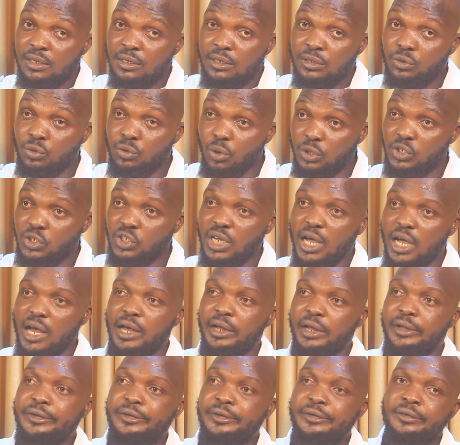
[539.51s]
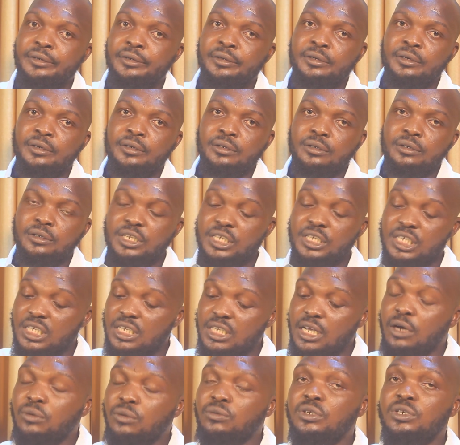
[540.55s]
docile, the
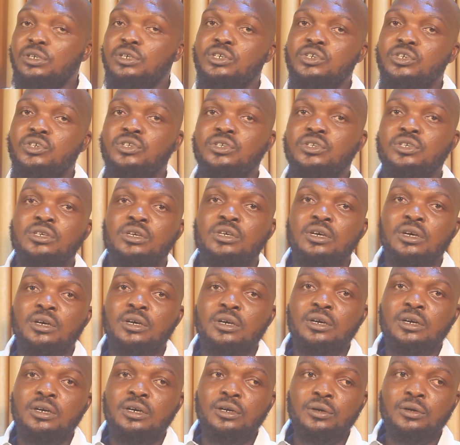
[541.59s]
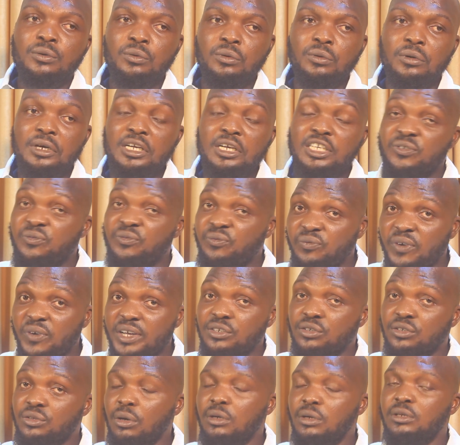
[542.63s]
Southeast is fast
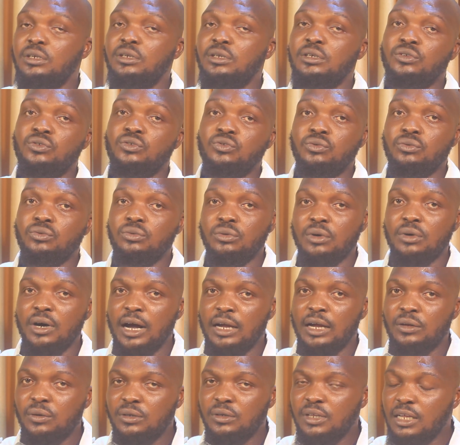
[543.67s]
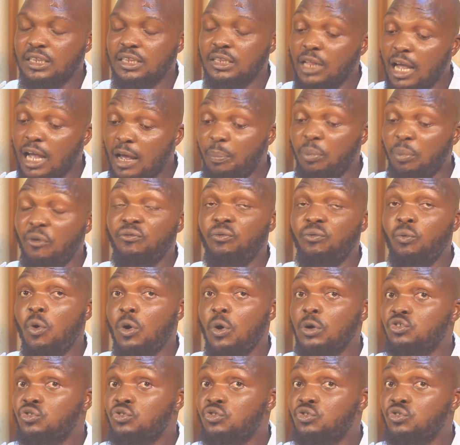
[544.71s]
turning into another type of war